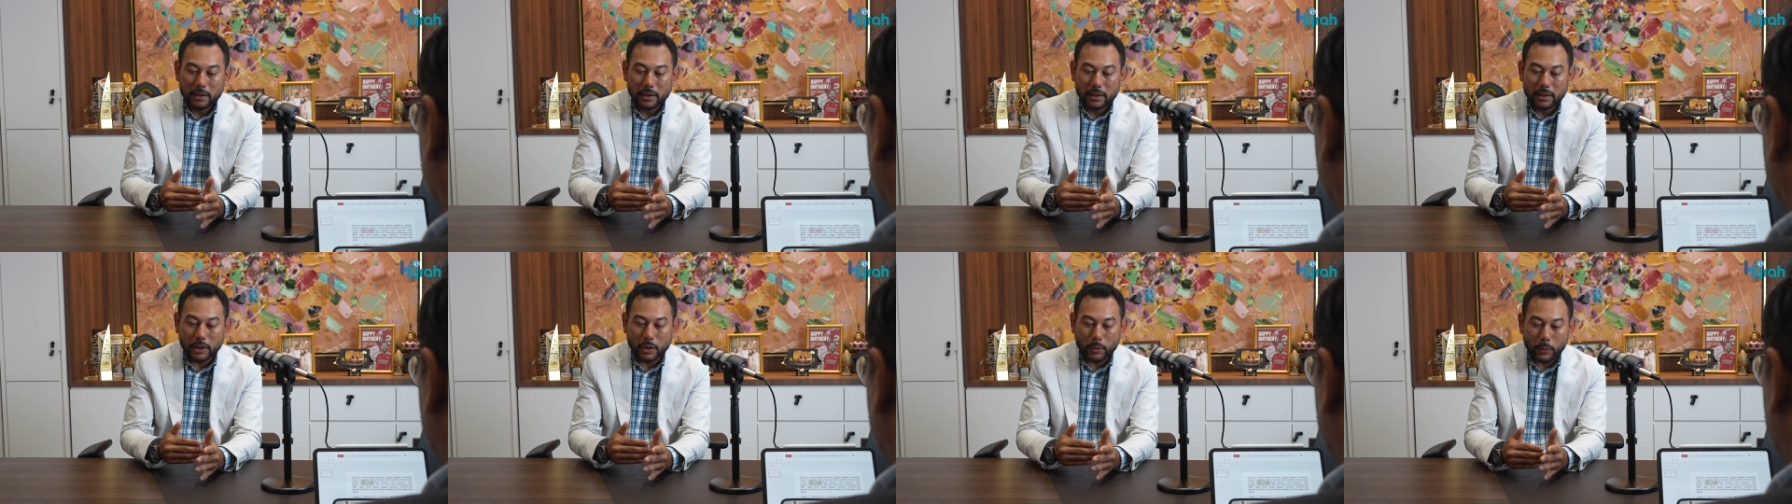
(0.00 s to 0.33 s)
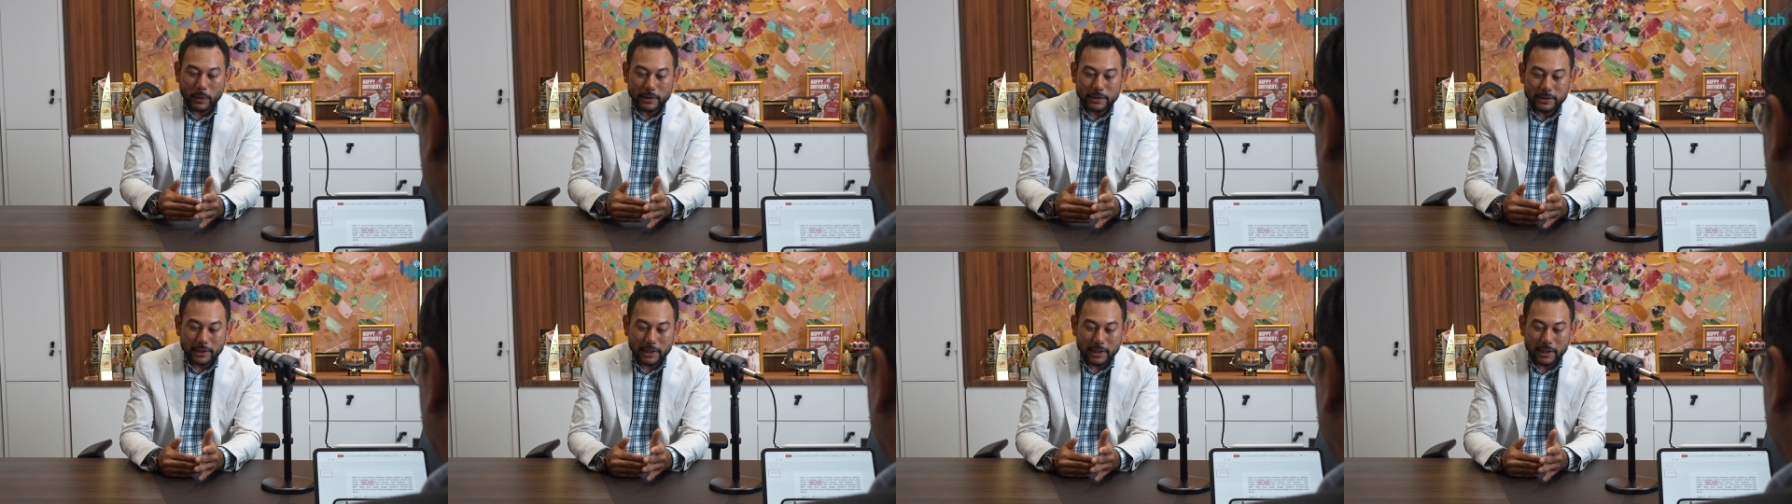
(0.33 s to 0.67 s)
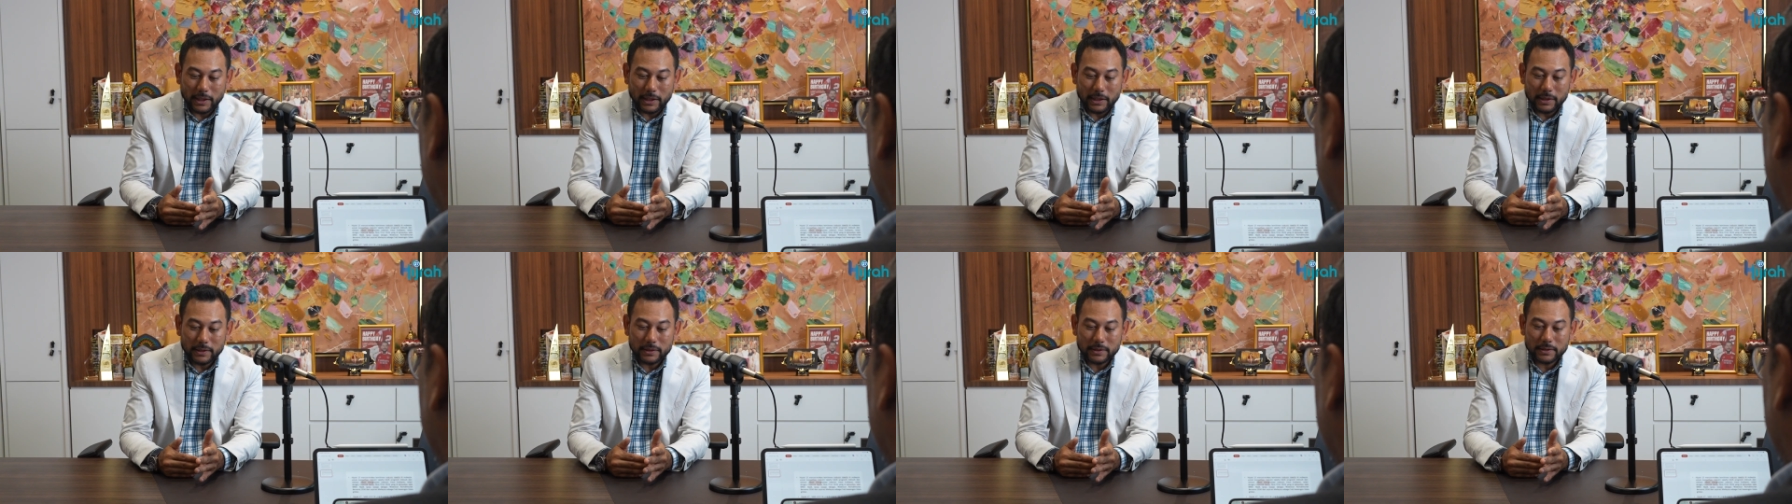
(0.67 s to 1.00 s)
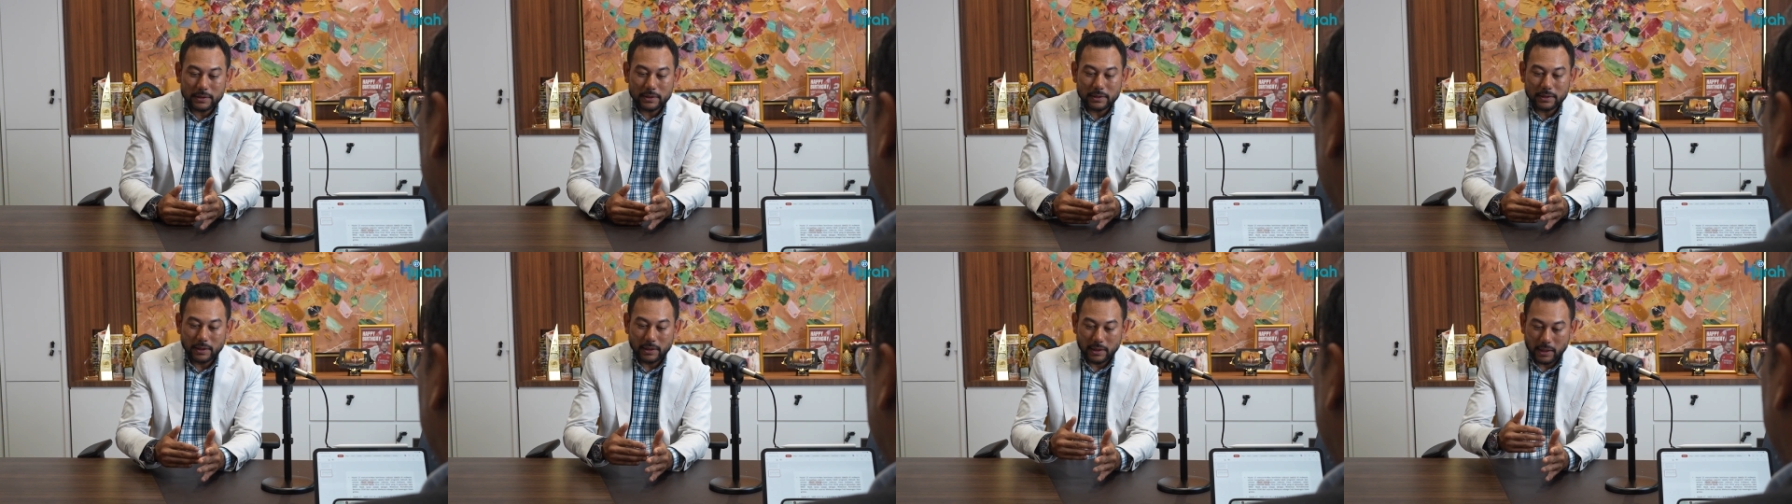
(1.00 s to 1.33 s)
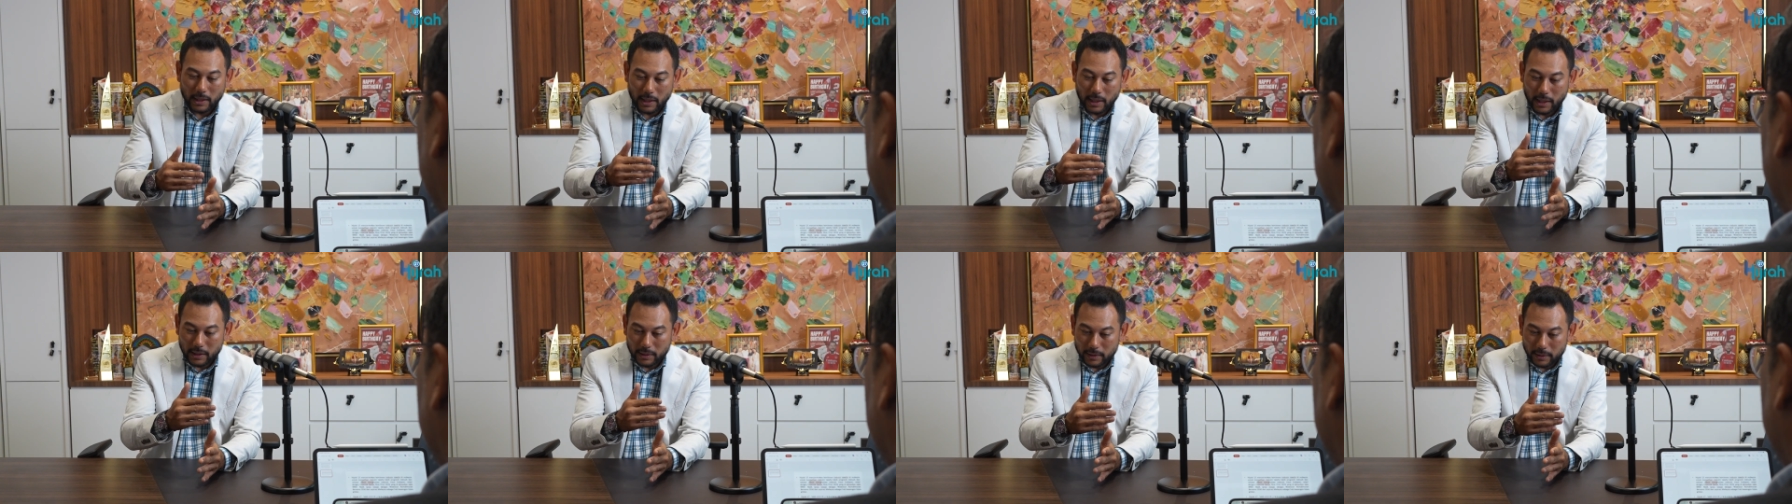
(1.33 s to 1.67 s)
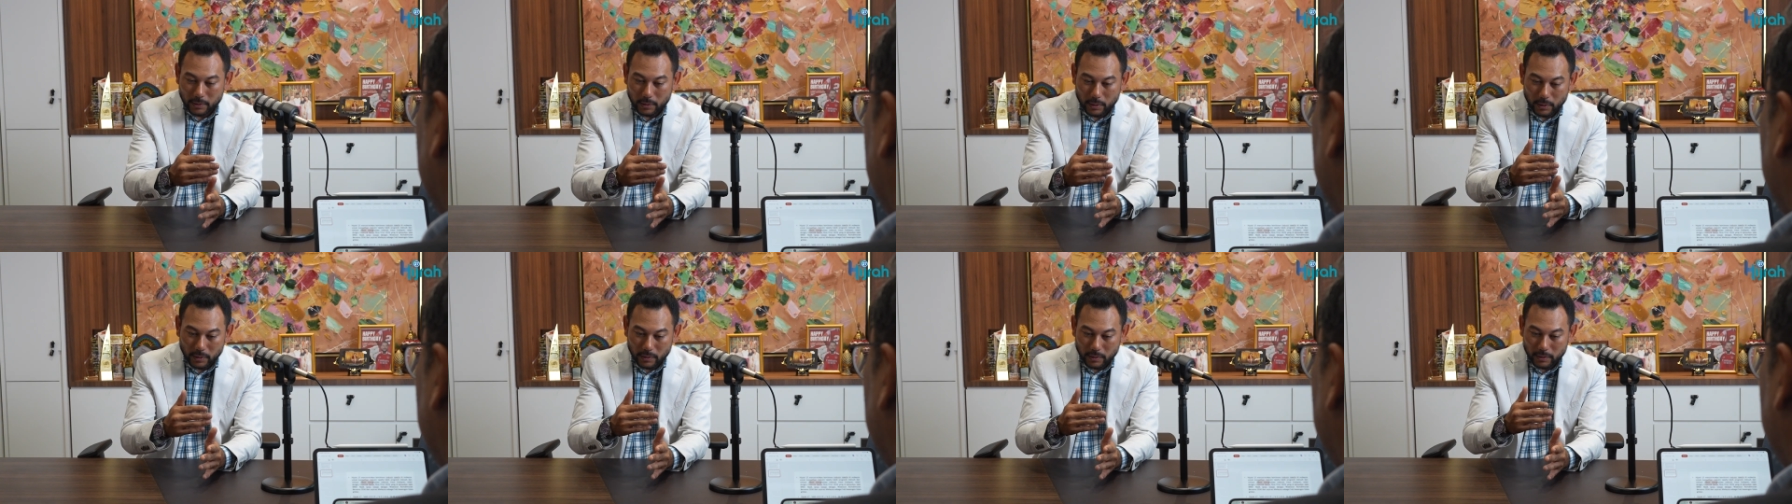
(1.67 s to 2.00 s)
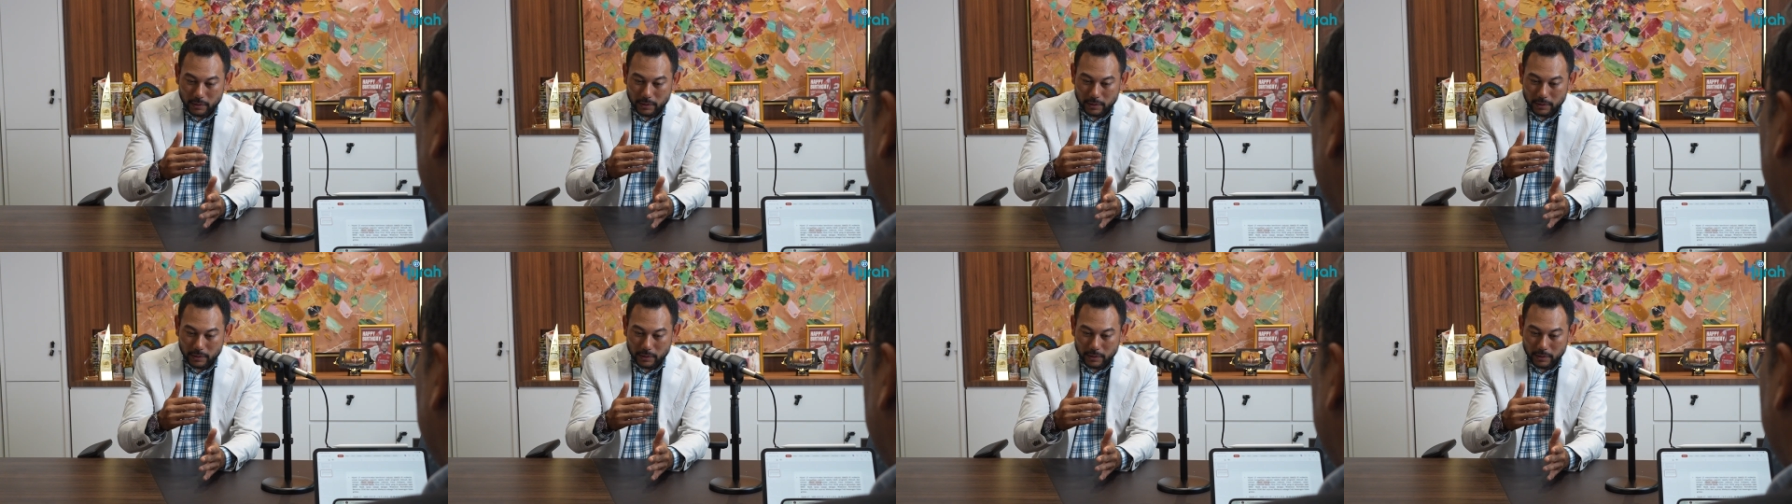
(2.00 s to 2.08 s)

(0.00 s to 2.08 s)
The question is, and